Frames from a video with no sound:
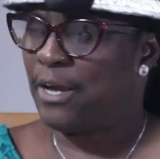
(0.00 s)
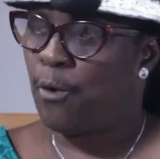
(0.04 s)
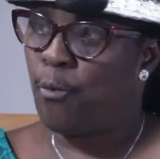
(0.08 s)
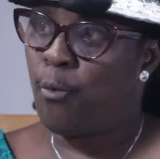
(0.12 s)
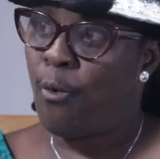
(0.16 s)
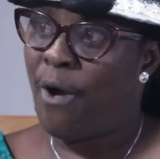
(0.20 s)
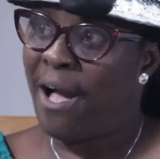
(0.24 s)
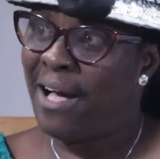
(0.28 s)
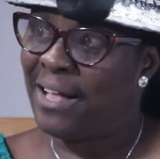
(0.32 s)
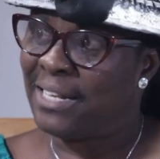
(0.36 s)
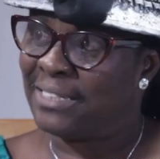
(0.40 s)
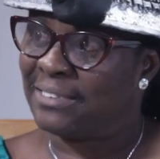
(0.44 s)
The
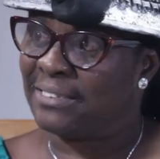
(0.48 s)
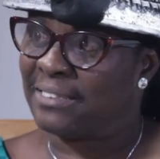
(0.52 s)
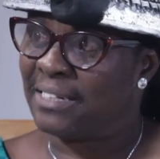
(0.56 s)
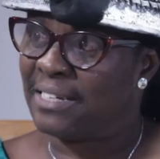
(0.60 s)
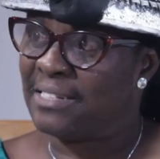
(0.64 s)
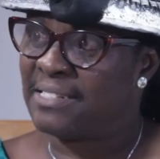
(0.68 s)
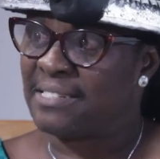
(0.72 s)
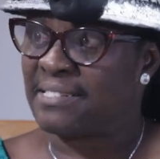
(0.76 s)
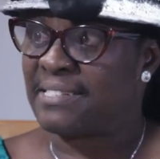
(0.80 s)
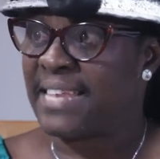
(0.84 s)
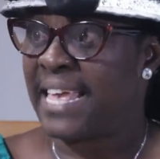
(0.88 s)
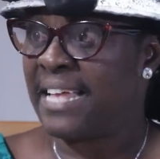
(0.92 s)
world
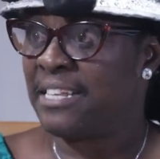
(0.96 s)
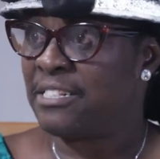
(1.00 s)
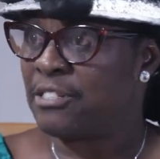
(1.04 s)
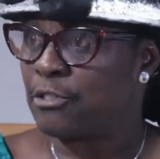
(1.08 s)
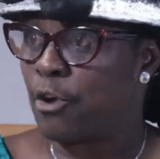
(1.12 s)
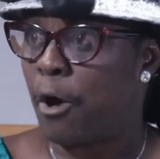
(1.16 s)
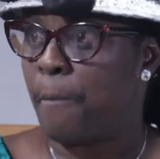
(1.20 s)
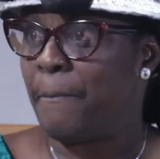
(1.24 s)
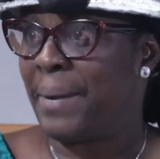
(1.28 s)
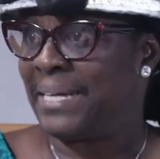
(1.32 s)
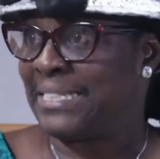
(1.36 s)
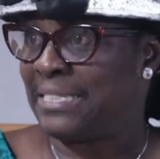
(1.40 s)

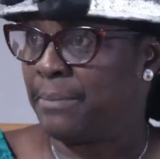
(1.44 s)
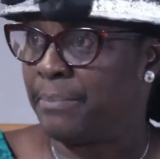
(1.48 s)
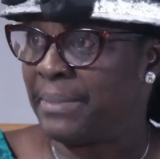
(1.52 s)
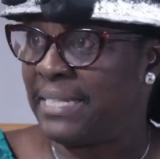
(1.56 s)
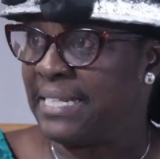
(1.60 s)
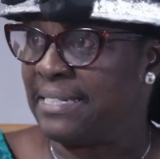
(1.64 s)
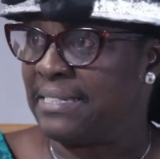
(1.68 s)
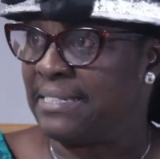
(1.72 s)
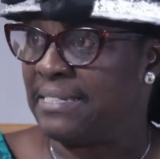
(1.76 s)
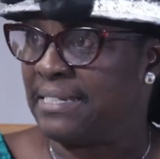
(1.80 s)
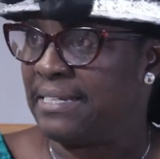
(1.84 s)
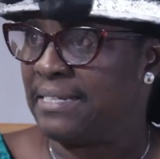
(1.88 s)
sells
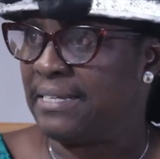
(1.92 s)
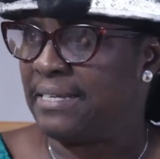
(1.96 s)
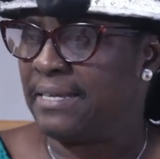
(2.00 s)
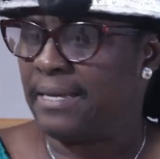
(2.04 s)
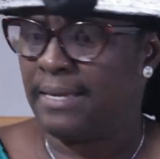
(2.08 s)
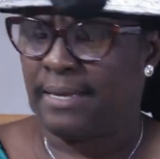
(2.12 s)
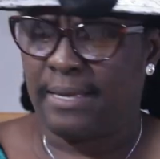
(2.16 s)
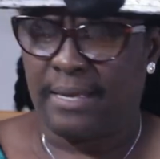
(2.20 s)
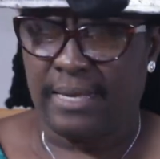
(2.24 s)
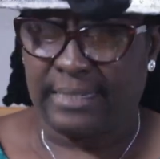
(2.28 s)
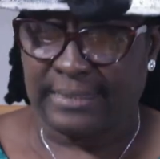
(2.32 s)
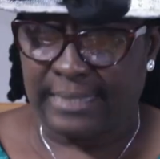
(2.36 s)
compatibility.
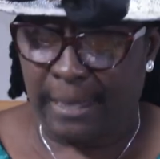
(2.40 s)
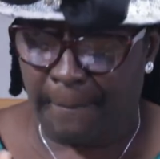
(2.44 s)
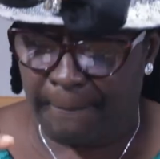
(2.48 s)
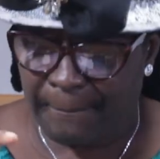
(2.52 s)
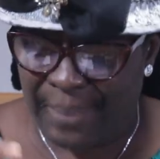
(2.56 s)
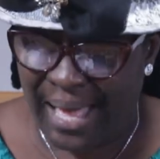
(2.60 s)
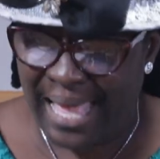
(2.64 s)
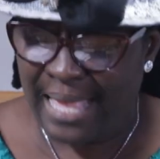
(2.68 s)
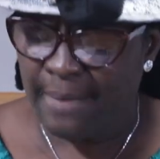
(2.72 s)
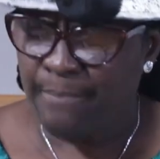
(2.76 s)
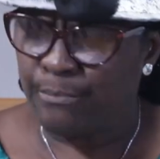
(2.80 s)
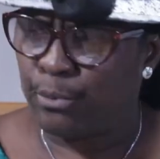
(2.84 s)
The
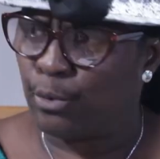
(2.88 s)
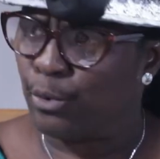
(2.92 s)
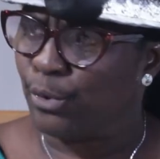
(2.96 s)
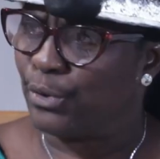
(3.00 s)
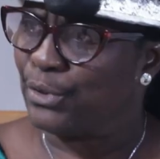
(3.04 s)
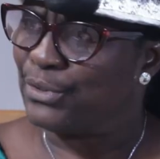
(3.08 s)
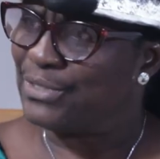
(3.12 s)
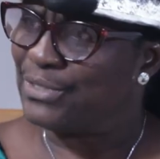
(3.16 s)
Bible